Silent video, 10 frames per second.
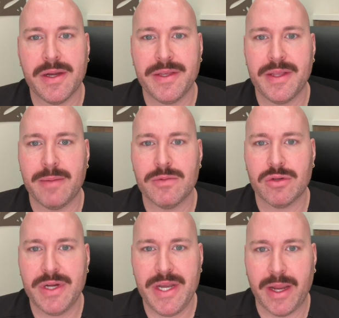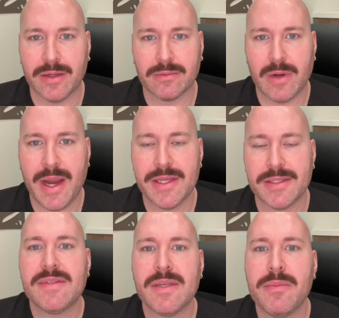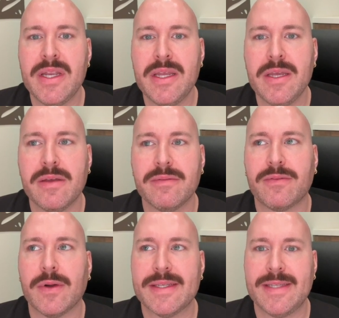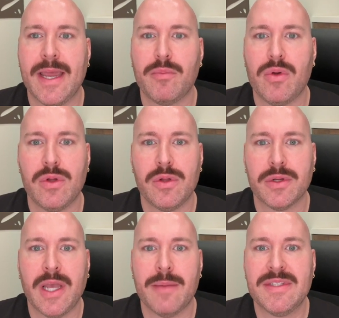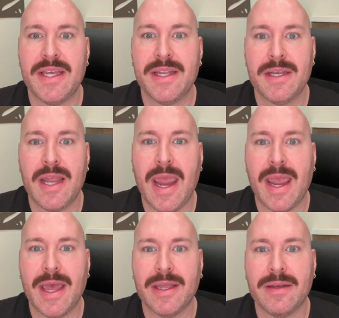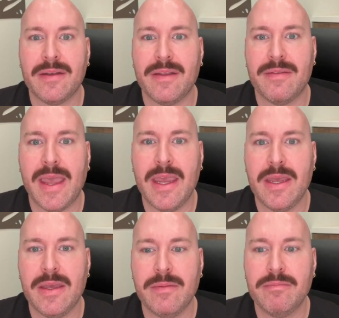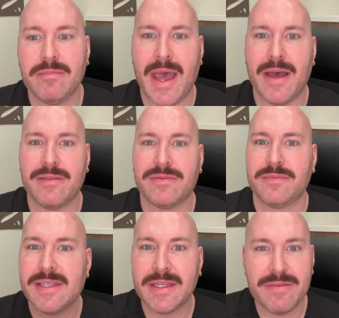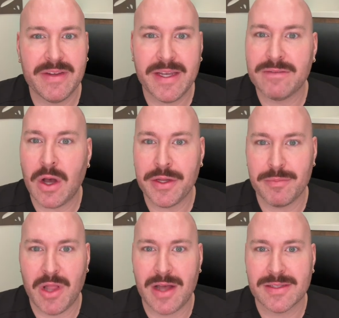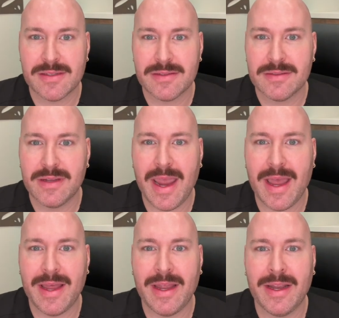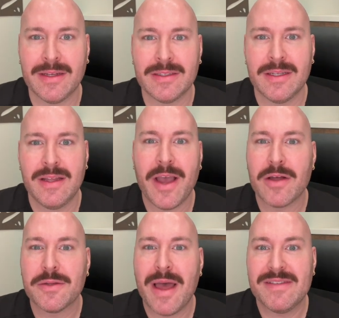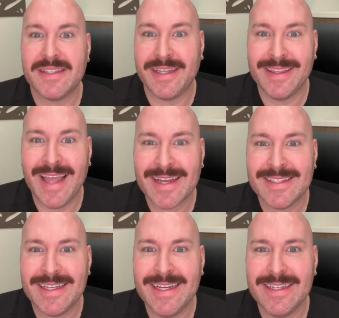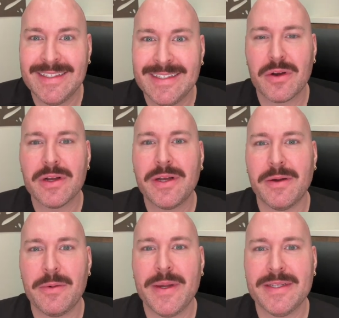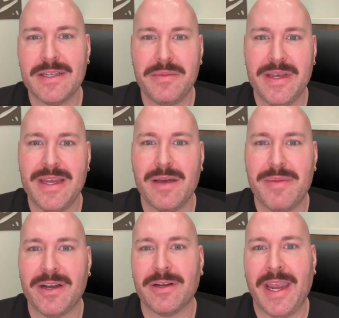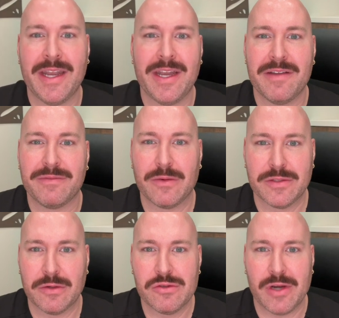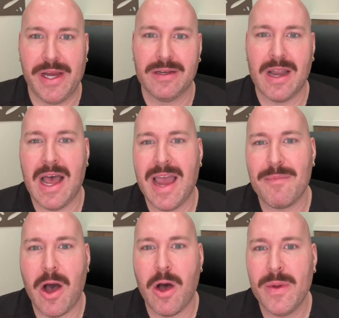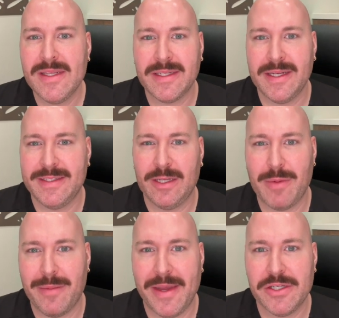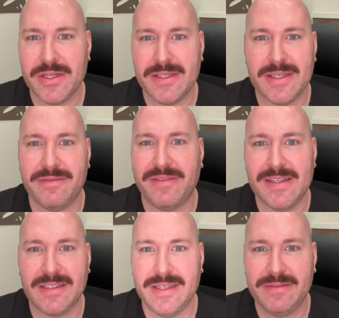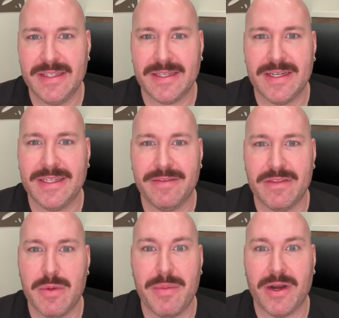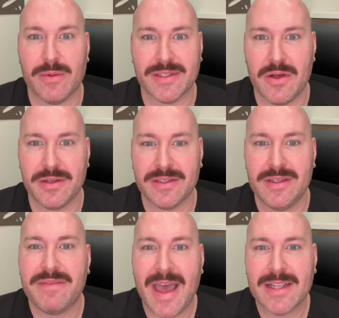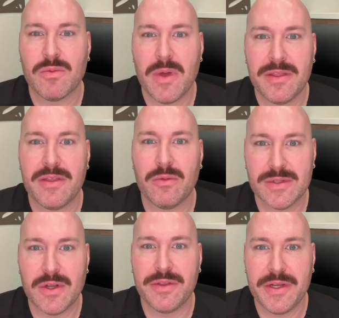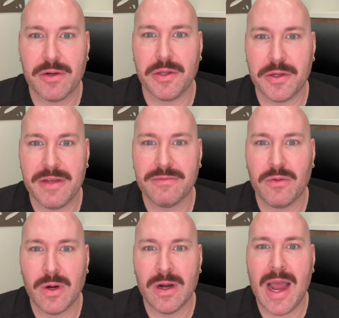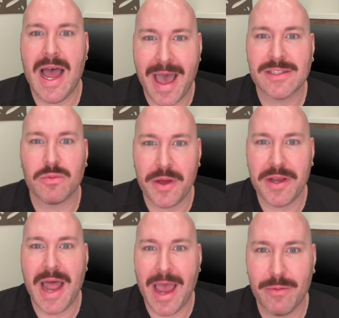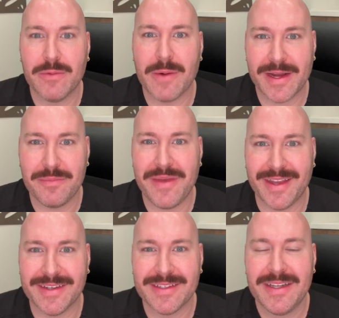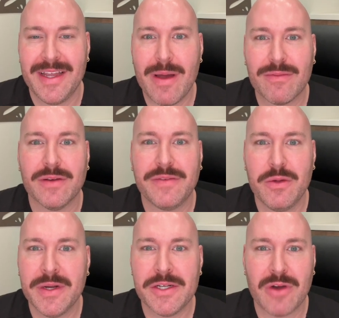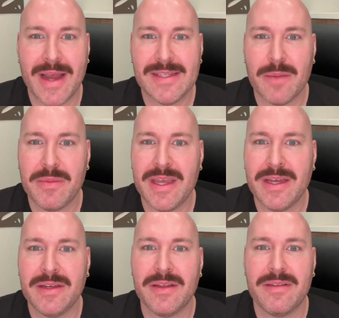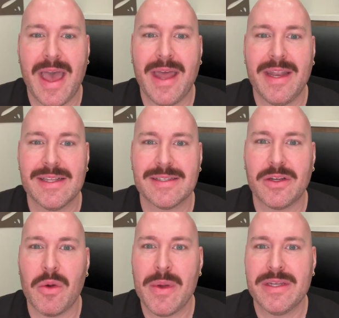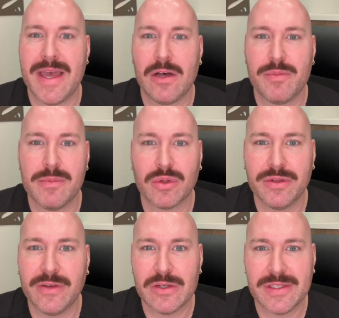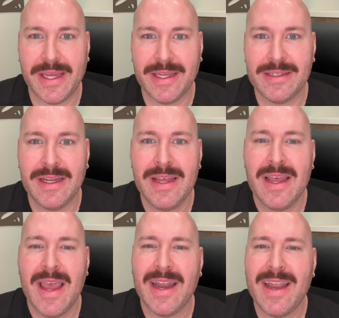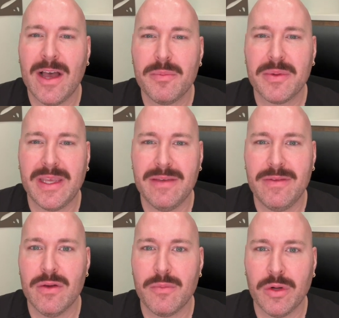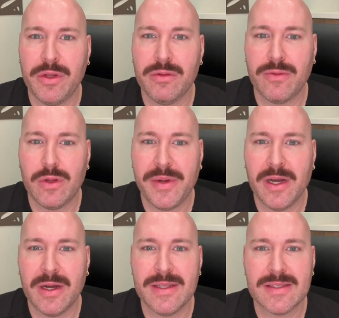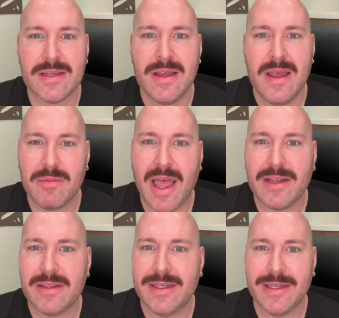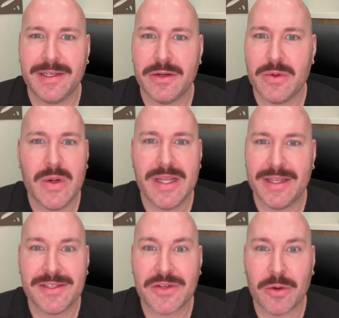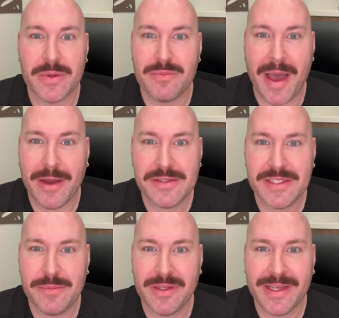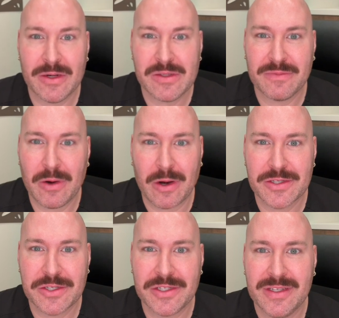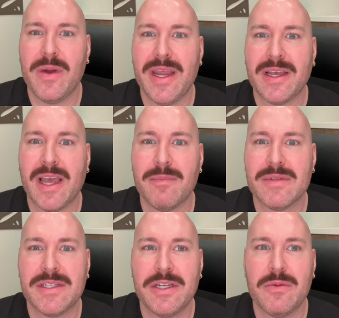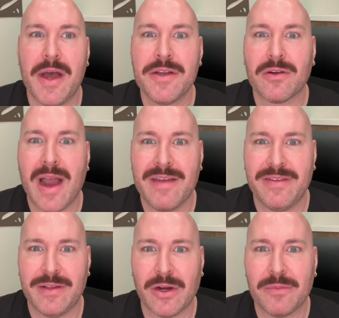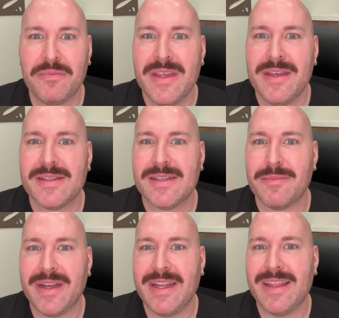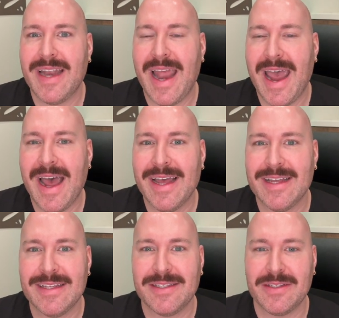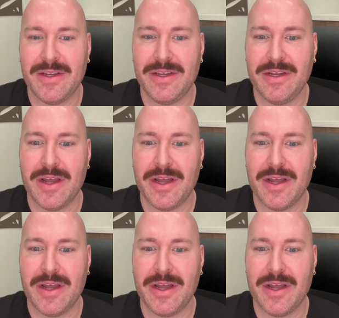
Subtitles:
area that I'm treating, right? If somebody, for example, comes in and they have significant volume loss and they also have skin laxity, they're going to be a better candidate for surgery. I'm always going to tell my patients that a facelift is going to give them a better result. If that's what the result that you're looking for, that's what I would recommend. However, if you want to try something that is going to help improve your skin and help give you a more youthful appearance, I'm likely going to go and start with biostimulators first. When it comes to under eye filler, somebody that has,